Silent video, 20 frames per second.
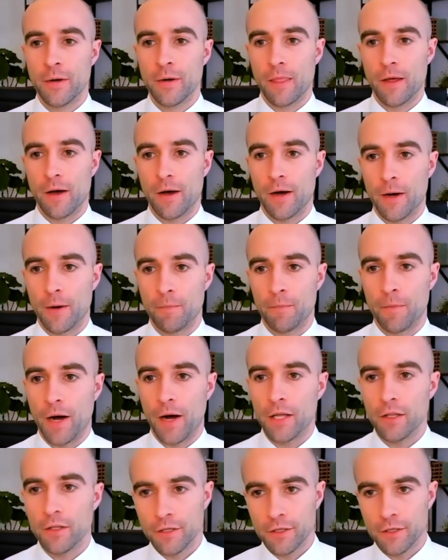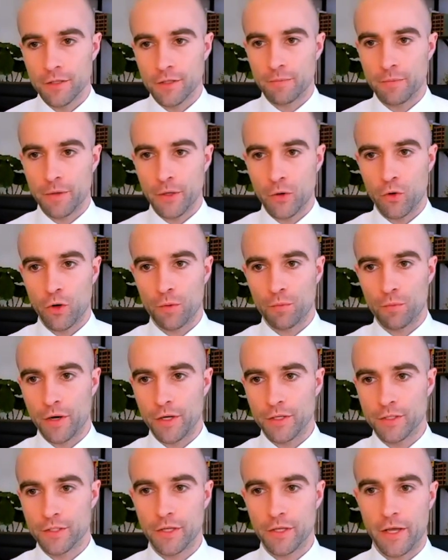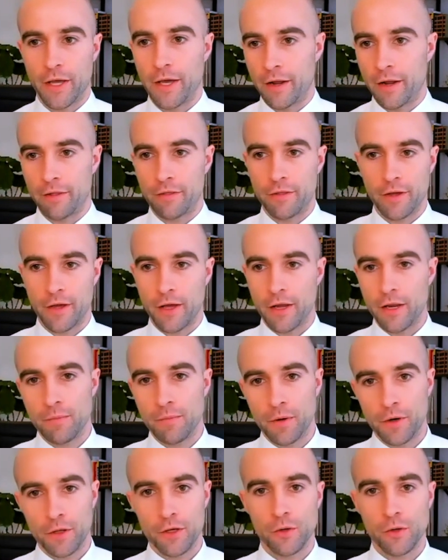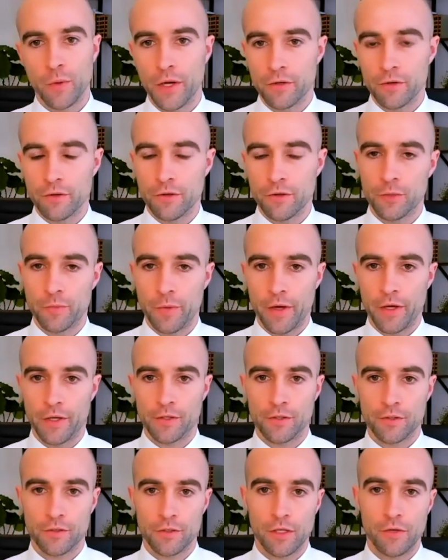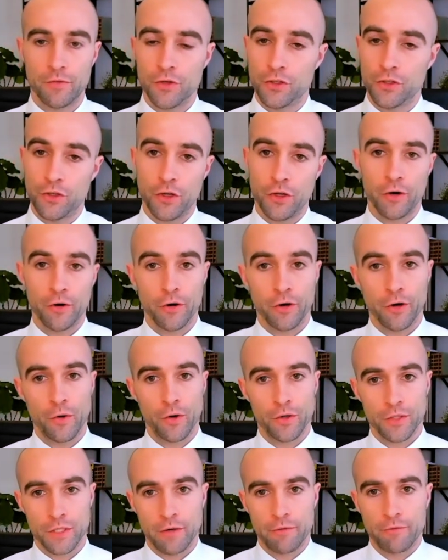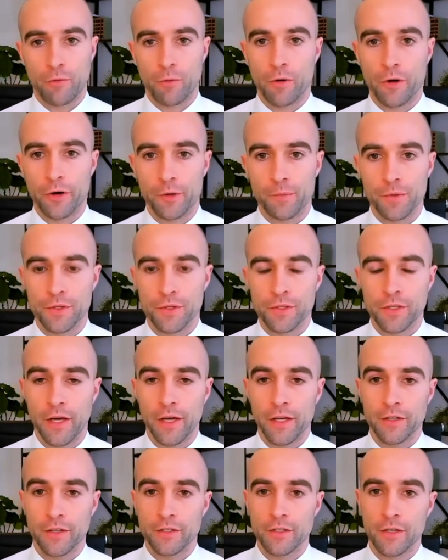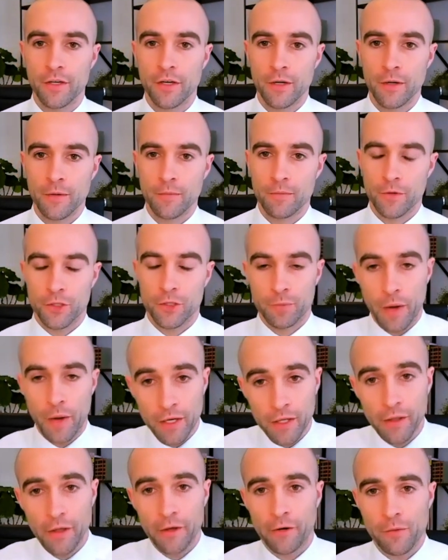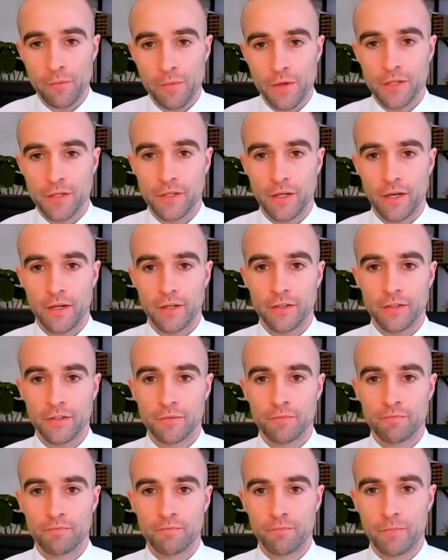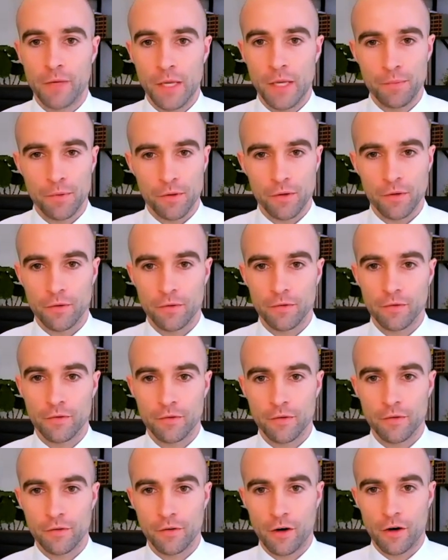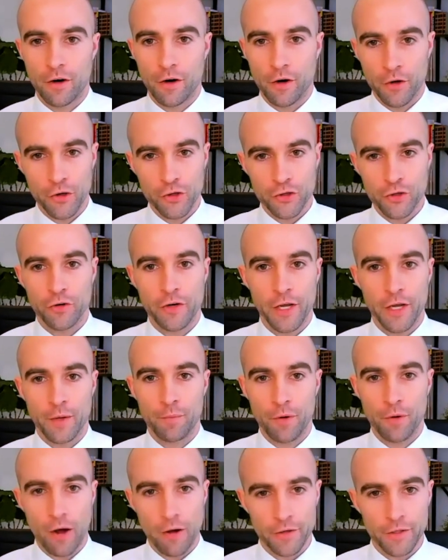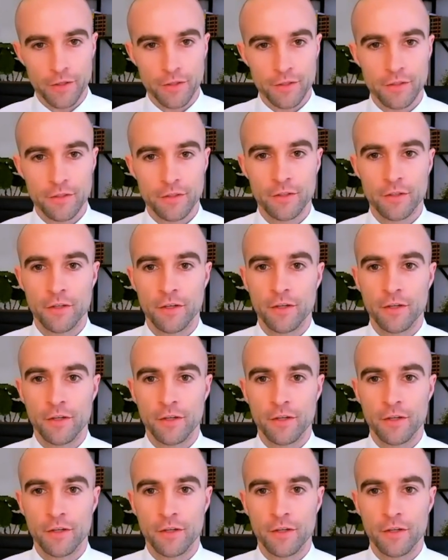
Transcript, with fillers: Um, I look at the Bitcoin price today, and I think anybody who entered the space even just a year ago is up 400%. The speculator in me says people are going to start taking profits.